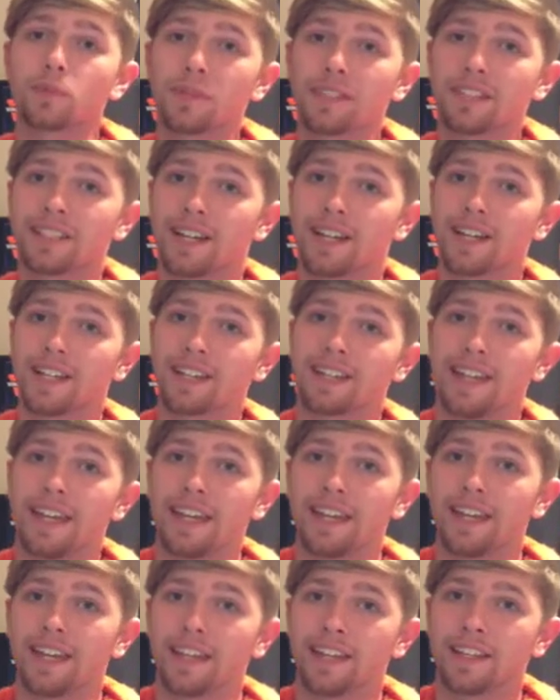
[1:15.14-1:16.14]
be done
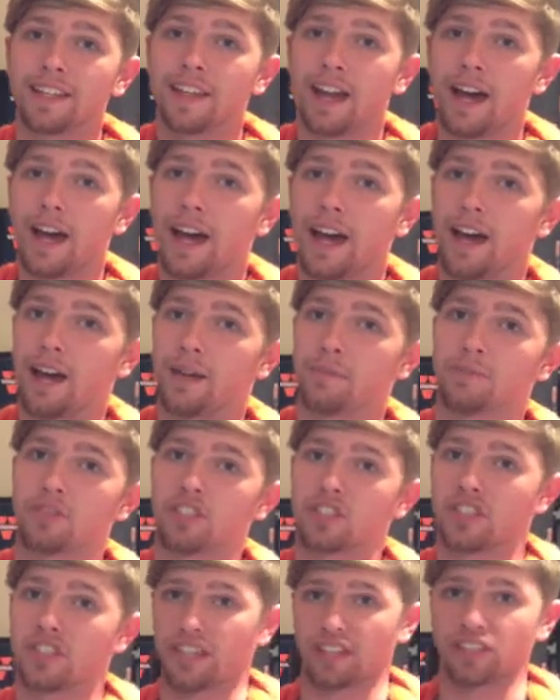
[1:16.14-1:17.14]
in
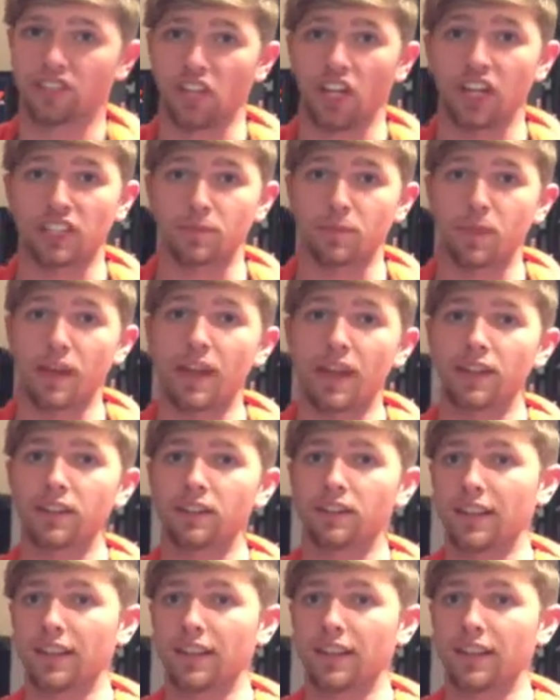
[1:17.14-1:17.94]
just like a saucepan